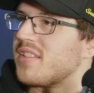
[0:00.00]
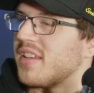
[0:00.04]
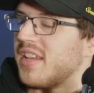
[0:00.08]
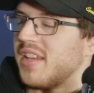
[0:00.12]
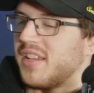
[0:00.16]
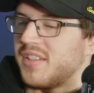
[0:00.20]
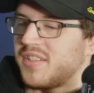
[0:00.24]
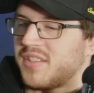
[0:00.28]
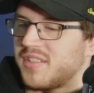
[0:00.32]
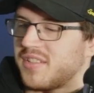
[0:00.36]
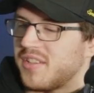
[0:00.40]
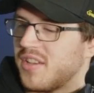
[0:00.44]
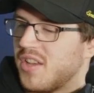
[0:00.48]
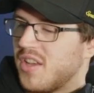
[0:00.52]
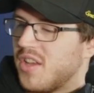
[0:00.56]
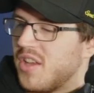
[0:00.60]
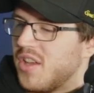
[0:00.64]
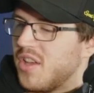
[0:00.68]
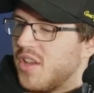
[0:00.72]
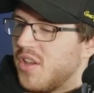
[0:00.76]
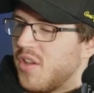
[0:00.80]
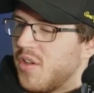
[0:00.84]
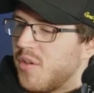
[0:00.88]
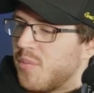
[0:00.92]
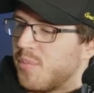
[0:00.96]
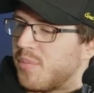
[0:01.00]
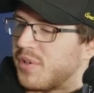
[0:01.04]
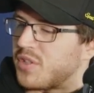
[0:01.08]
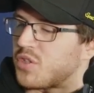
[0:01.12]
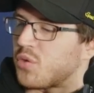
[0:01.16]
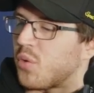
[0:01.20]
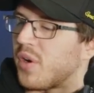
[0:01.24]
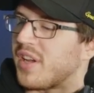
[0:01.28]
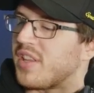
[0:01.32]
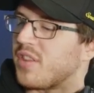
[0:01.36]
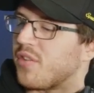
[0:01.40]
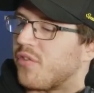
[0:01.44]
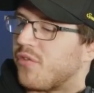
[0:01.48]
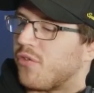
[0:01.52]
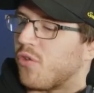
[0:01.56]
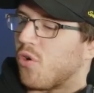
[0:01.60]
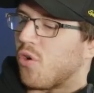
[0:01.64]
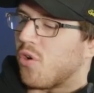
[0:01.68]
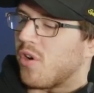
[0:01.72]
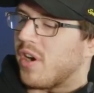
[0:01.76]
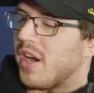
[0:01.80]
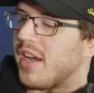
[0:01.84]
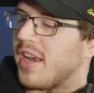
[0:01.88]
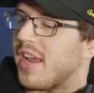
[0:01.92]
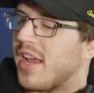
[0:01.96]
it's between the
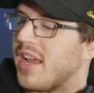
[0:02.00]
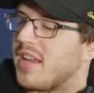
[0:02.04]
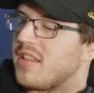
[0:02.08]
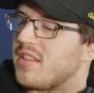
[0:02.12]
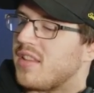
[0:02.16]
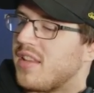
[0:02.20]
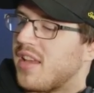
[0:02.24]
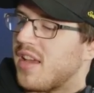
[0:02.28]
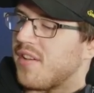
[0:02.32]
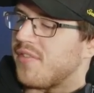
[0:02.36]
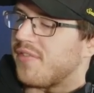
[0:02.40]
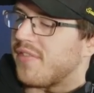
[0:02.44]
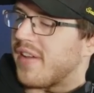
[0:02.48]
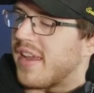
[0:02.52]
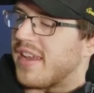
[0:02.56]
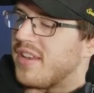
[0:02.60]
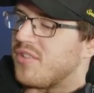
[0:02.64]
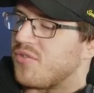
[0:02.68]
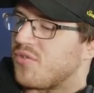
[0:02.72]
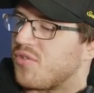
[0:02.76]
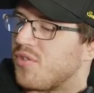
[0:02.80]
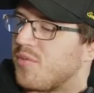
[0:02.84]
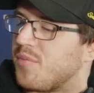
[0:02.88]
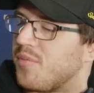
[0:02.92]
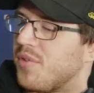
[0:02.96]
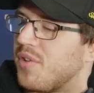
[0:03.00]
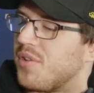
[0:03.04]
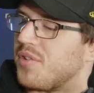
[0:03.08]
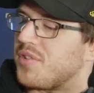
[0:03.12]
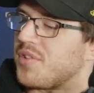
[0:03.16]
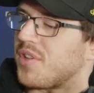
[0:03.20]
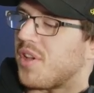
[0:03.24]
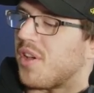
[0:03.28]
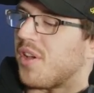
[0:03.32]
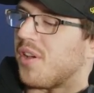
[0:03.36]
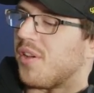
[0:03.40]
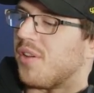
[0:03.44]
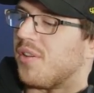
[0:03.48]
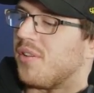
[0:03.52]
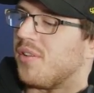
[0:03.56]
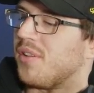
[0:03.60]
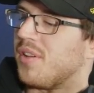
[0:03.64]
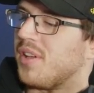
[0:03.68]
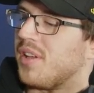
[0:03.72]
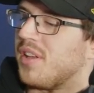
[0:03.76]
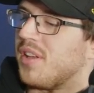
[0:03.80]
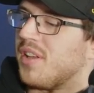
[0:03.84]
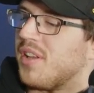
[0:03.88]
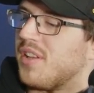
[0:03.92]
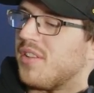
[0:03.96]
488, the F8 Tributo,
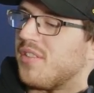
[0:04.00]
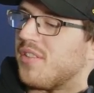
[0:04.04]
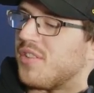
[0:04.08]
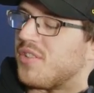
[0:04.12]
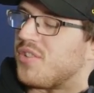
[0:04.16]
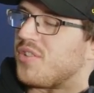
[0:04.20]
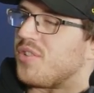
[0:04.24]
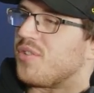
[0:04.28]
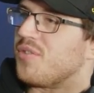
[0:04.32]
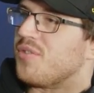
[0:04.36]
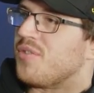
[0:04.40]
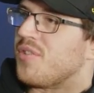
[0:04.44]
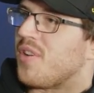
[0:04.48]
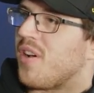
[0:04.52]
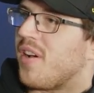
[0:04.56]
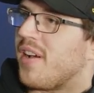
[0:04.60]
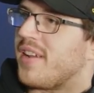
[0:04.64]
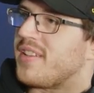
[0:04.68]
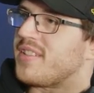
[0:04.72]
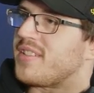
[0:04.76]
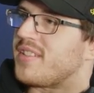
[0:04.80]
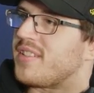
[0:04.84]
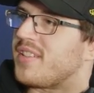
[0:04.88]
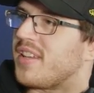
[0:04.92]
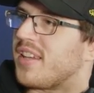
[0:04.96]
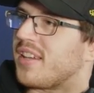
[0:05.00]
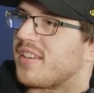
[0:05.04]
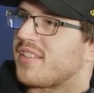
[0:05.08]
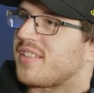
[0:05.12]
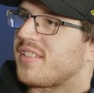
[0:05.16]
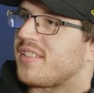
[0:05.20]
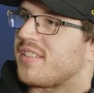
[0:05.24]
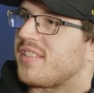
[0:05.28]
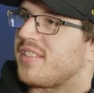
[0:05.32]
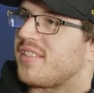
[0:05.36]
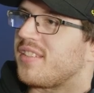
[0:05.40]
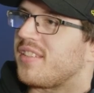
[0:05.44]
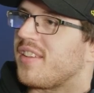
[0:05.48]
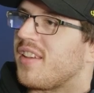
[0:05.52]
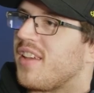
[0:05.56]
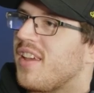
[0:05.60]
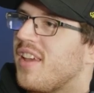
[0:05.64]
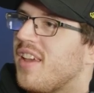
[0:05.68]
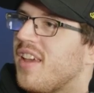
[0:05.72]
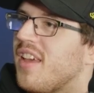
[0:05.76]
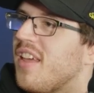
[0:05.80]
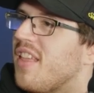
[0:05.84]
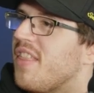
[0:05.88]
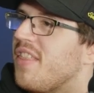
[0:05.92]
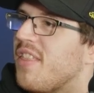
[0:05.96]
the 296.
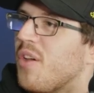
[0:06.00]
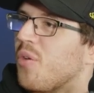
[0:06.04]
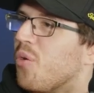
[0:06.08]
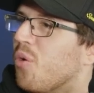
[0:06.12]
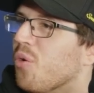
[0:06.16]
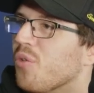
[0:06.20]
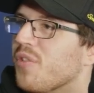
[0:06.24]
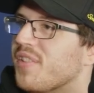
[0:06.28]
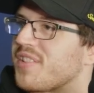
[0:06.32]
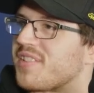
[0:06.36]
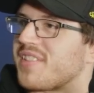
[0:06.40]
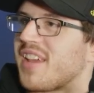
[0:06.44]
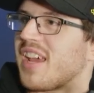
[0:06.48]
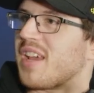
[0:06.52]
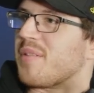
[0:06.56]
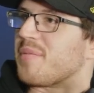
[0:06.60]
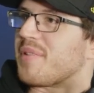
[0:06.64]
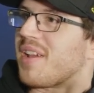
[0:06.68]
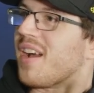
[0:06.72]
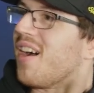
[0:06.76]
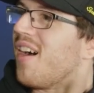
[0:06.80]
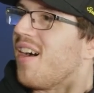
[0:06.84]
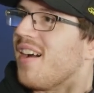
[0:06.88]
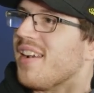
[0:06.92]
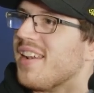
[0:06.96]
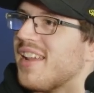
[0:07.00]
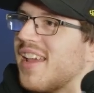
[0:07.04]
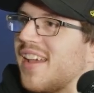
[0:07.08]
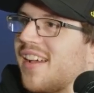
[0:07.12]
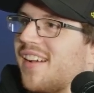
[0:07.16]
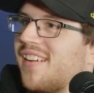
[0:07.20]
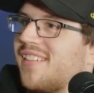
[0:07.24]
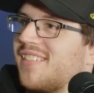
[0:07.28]
They're all the same car now.